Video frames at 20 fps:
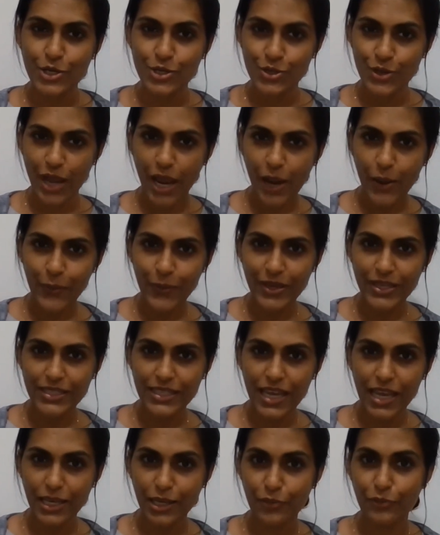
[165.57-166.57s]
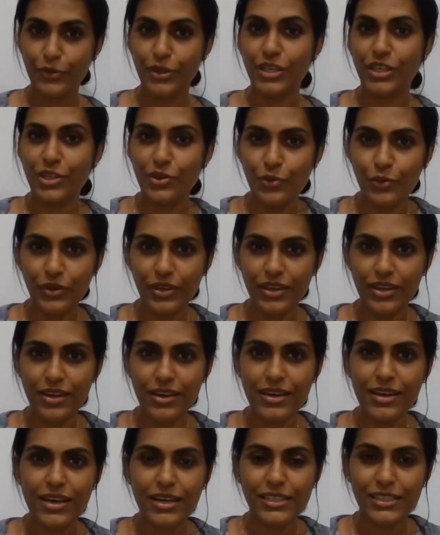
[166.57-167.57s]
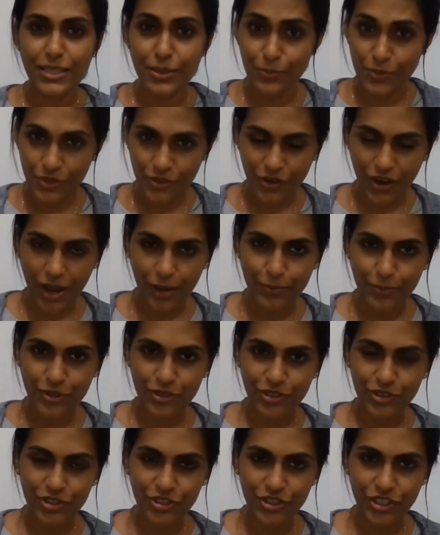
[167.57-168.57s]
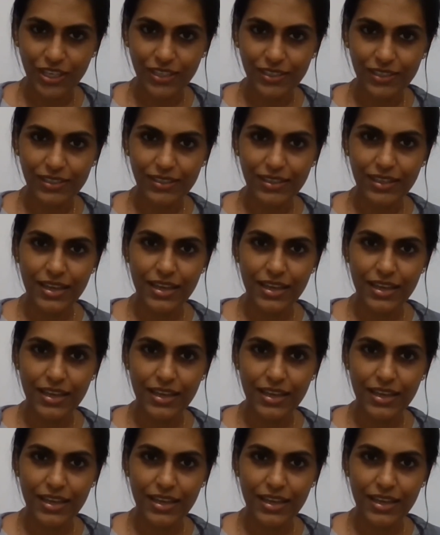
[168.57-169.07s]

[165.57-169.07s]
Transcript: share it, and if you're new here, subscribe to the channel